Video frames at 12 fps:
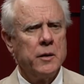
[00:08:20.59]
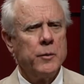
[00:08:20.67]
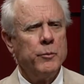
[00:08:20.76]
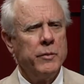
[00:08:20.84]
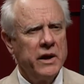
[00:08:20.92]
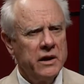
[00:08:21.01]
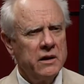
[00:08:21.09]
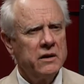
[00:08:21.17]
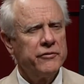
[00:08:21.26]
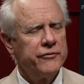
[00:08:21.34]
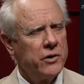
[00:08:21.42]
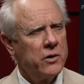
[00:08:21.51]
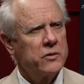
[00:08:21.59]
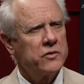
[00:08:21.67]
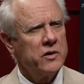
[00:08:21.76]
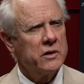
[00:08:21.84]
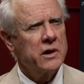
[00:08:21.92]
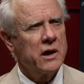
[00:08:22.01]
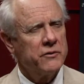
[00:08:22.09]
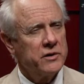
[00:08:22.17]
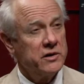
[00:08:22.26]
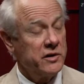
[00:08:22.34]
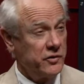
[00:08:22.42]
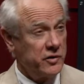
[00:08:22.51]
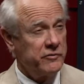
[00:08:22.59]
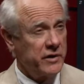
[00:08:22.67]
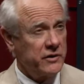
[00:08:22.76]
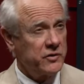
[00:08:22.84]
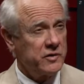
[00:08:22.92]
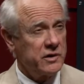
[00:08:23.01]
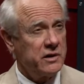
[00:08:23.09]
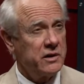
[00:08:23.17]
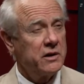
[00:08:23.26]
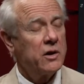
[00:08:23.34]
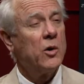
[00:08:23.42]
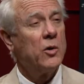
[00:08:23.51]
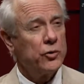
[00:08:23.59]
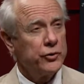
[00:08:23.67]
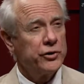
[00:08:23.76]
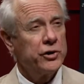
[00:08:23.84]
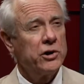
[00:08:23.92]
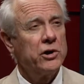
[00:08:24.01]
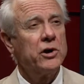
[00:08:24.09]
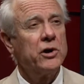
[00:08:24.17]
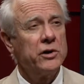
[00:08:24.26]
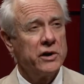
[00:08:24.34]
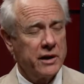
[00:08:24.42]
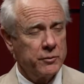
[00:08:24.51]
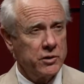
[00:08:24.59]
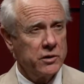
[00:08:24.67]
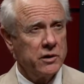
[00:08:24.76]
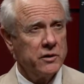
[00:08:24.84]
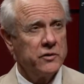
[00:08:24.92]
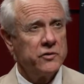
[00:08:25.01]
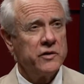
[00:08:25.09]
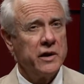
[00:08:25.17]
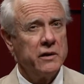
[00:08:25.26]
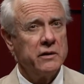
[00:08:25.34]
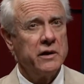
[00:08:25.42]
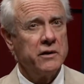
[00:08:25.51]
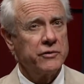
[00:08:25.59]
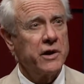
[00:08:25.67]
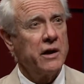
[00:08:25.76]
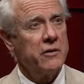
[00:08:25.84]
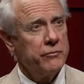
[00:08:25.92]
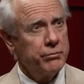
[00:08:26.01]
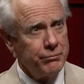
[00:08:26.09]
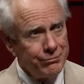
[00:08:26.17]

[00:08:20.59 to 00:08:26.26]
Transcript: many of the folks in kind of the disinvested older neighborhoods that, that have kind of